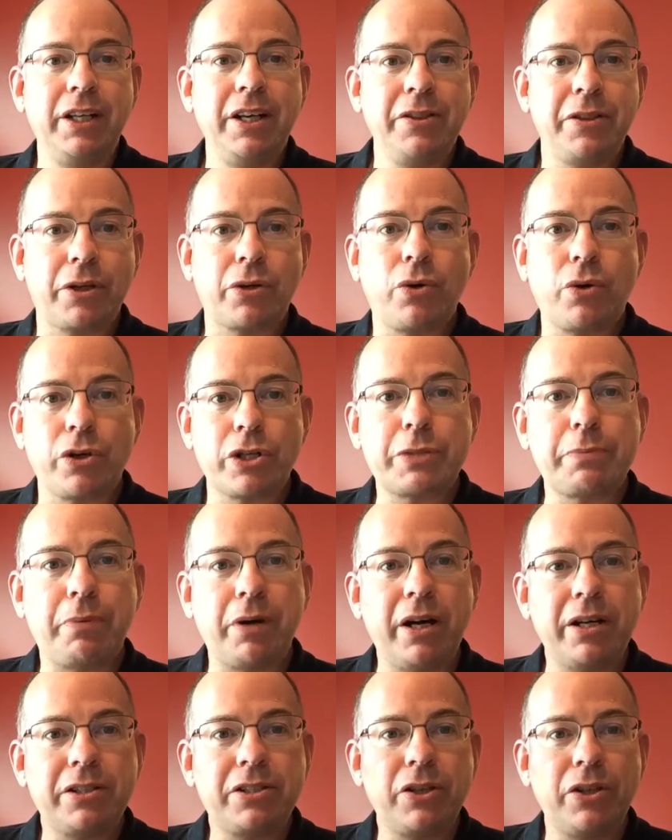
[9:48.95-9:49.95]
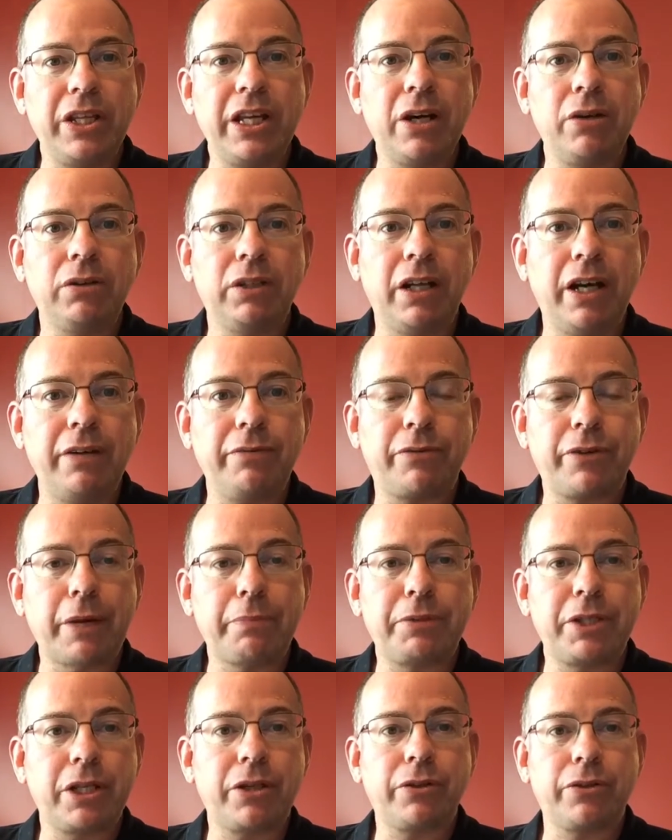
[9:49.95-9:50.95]
that correspond to the outline for that
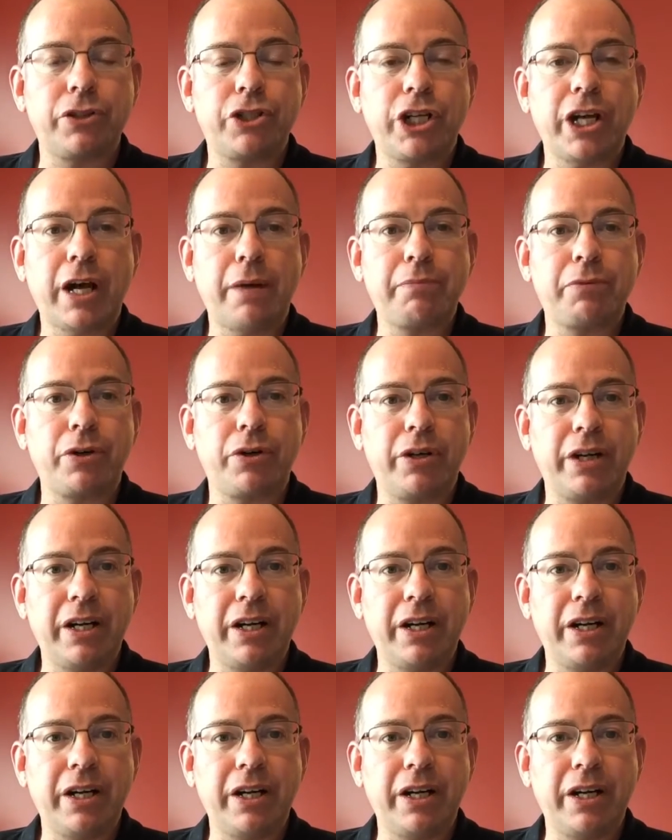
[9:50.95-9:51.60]
particular chapter,